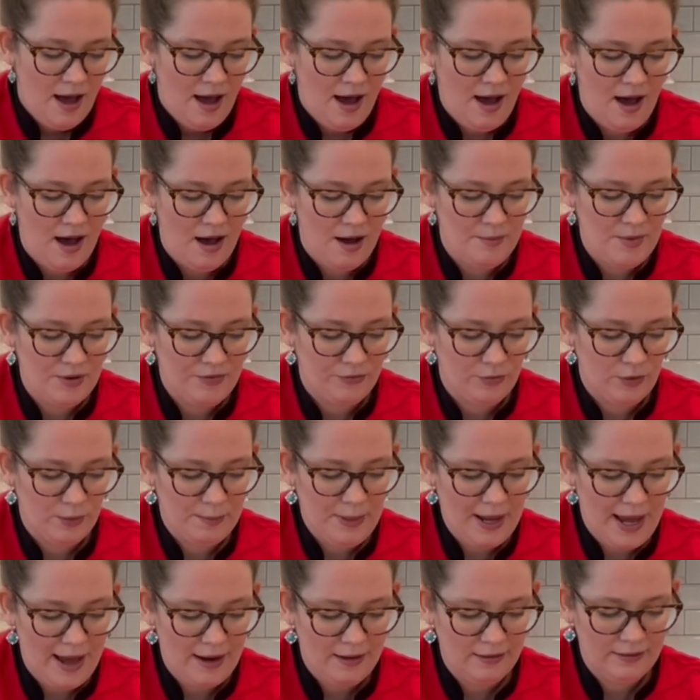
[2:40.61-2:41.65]
If we're
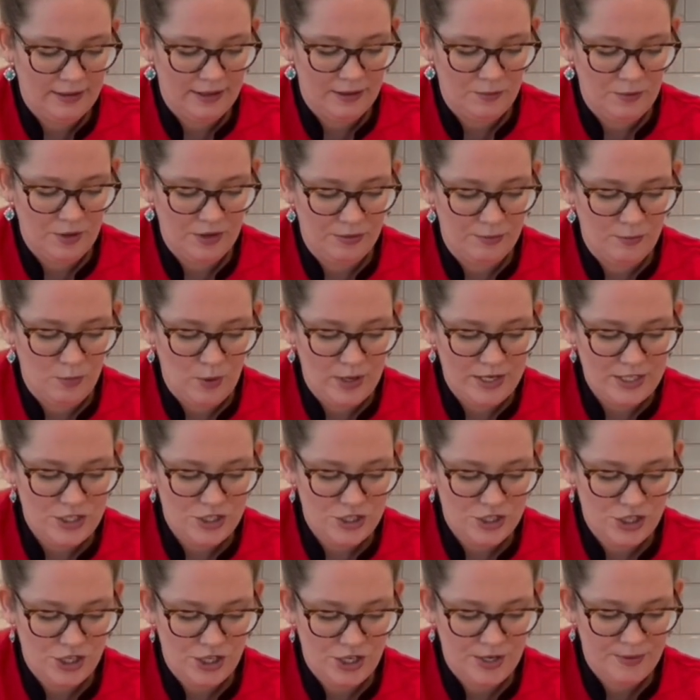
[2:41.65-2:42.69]
battling with
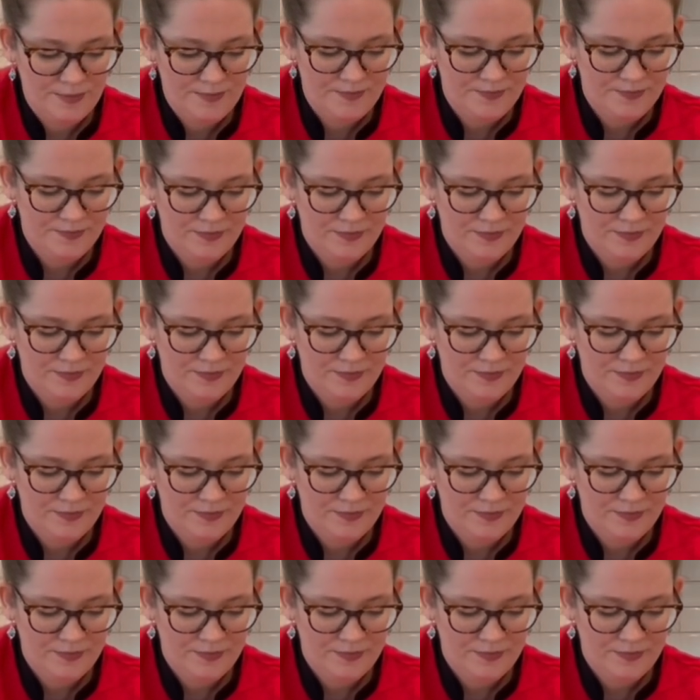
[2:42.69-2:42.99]
moisture,